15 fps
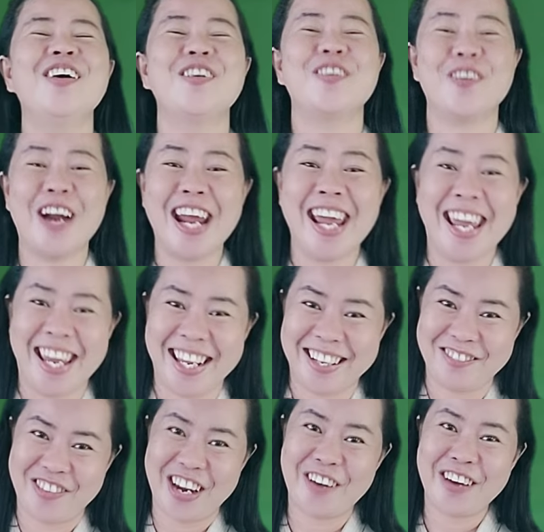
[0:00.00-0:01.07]

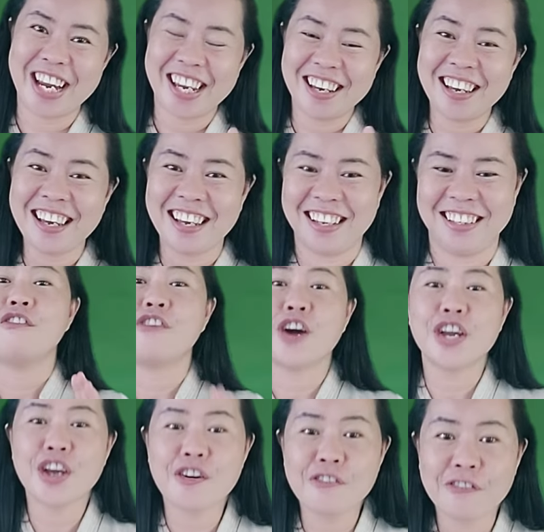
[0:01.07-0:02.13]
Great, very good.
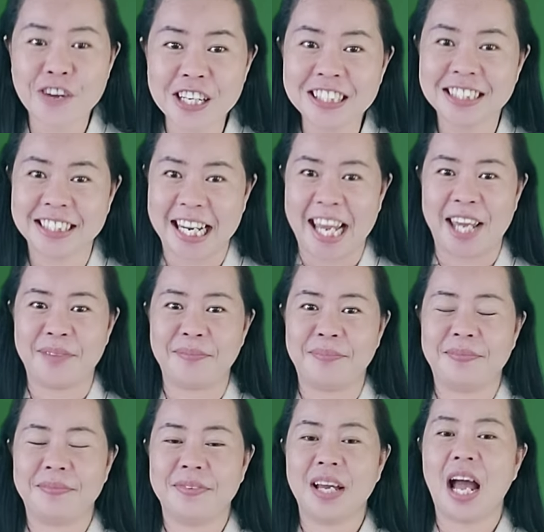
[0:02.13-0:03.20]
For your first
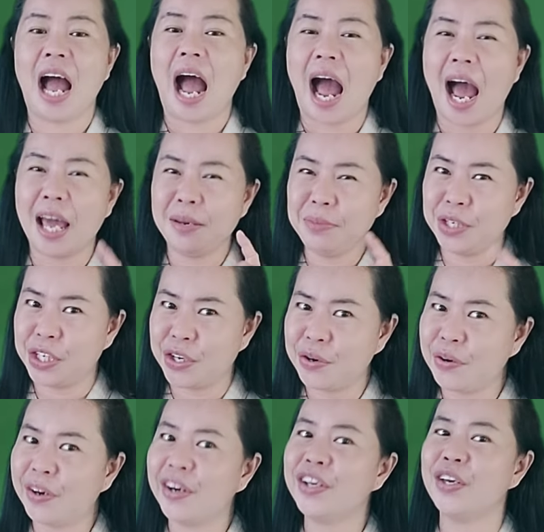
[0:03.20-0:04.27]
name, I'm
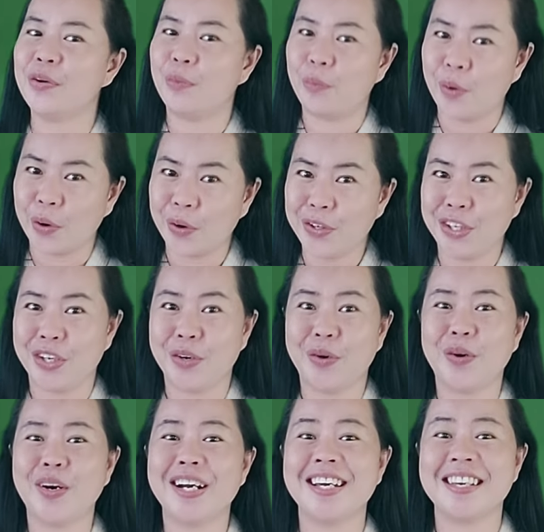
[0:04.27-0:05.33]
sure you wrote
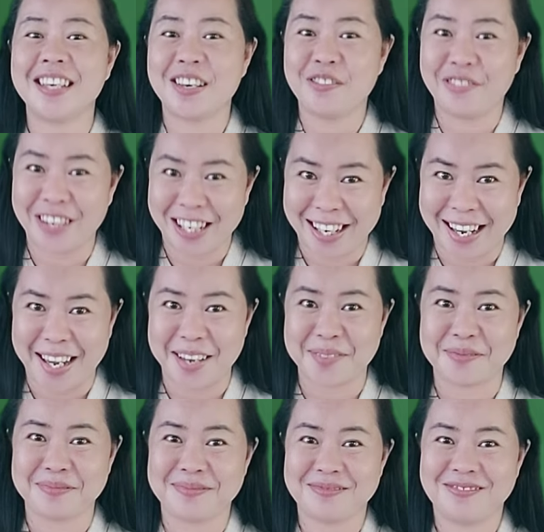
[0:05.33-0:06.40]
your given
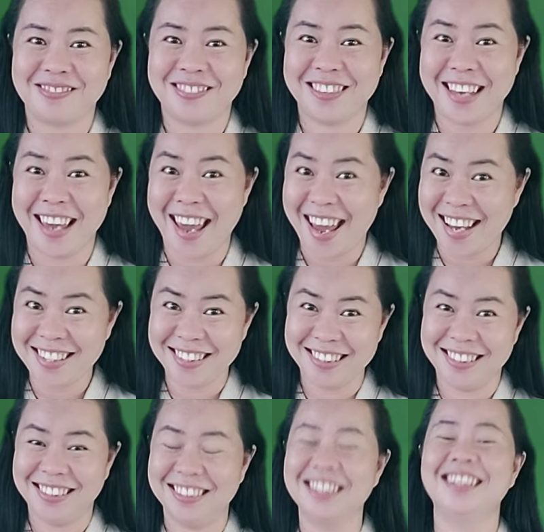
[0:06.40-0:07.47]
name.
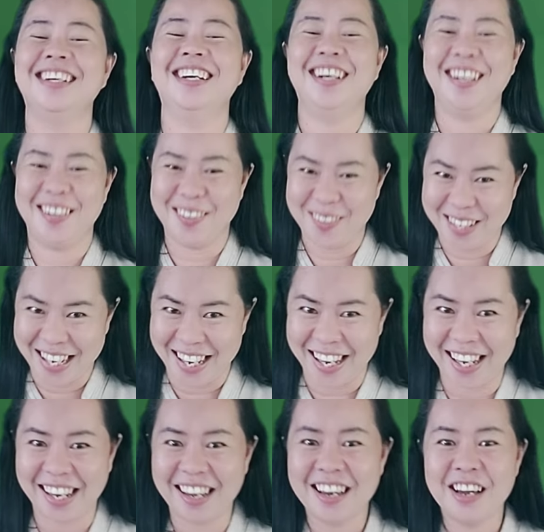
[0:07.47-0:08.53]
Yes?
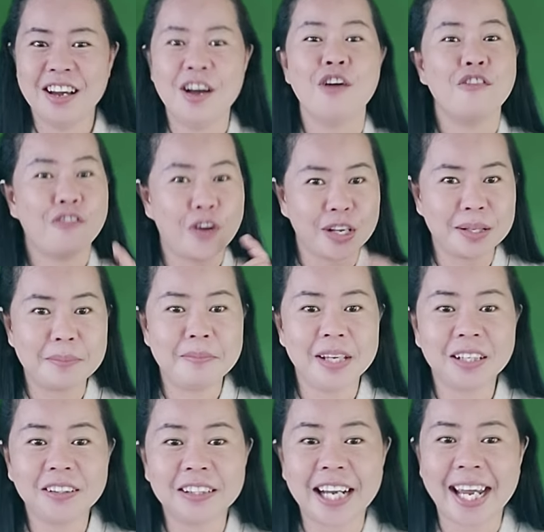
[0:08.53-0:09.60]
Okay. For the
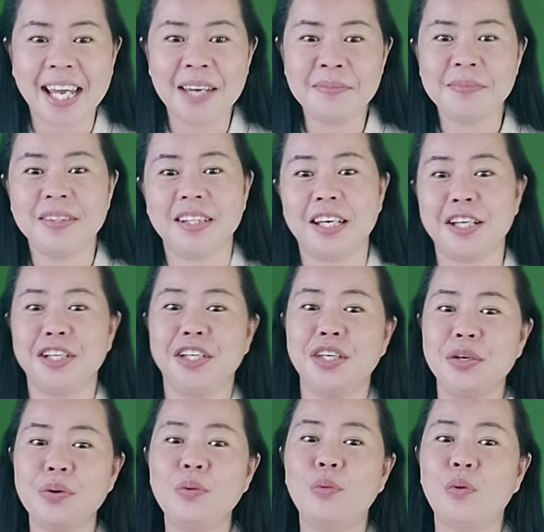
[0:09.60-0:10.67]
middle name, did
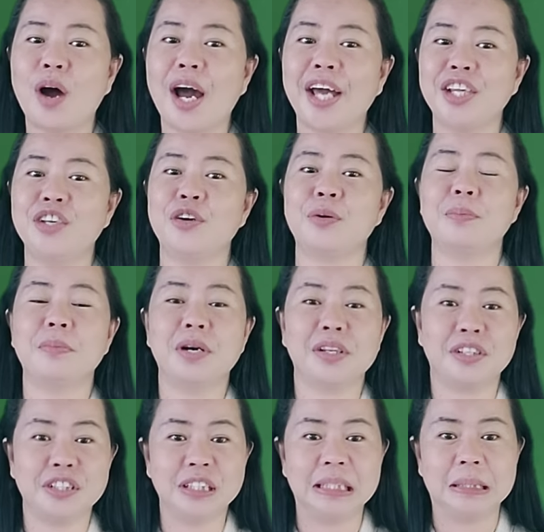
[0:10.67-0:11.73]
you write your
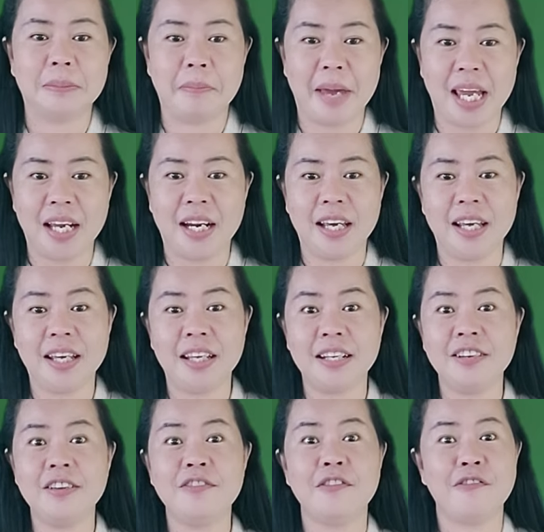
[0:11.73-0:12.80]
mother's
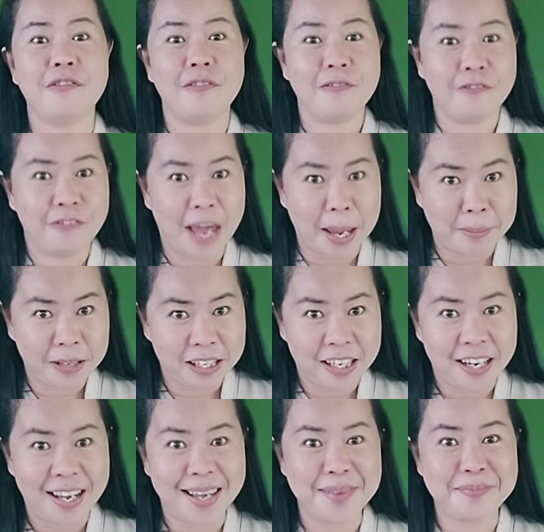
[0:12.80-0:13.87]
maiden family
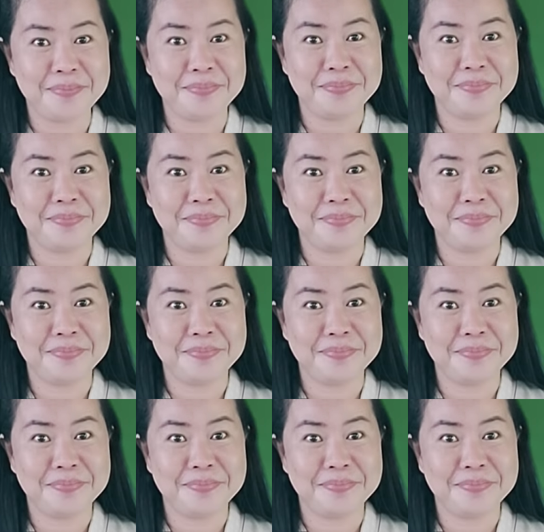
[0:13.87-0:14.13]
name?